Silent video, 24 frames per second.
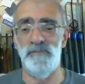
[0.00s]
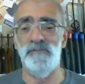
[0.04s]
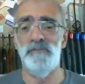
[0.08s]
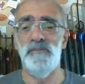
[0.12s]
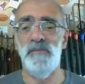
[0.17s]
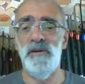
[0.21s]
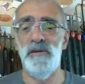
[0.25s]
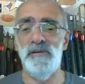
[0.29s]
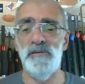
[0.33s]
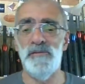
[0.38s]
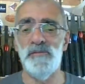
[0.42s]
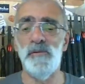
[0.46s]

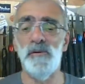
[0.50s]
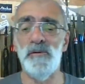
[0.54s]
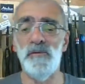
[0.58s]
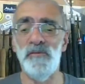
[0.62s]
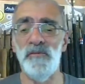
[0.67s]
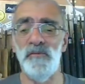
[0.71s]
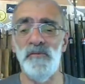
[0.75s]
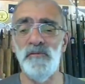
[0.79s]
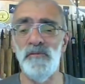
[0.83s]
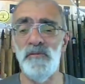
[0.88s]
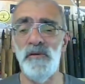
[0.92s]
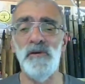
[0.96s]
That's my
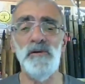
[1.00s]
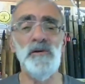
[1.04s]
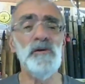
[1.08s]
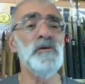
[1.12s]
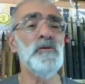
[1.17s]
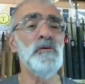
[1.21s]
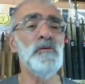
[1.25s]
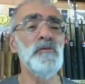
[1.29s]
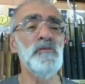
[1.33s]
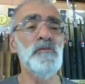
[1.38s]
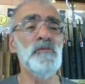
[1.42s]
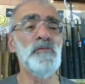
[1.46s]
very
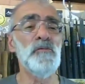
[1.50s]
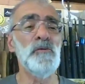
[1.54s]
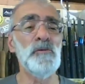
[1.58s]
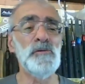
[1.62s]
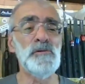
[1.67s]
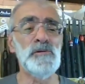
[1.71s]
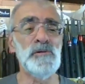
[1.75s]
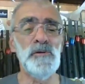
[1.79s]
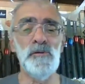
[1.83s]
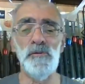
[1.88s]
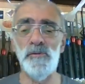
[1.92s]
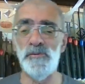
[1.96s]

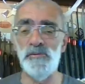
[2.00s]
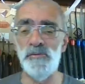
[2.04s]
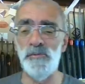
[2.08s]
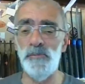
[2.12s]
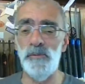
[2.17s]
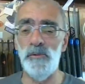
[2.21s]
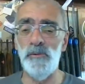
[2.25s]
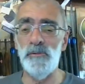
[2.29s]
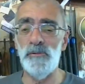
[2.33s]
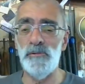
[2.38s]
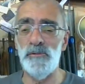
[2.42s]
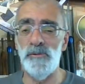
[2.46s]
first
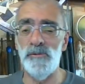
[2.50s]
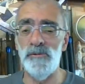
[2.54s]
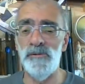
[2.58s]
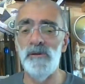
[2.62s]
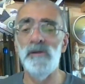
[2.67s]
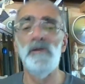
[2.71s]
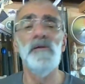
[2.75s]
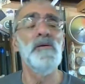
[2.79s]
contribution.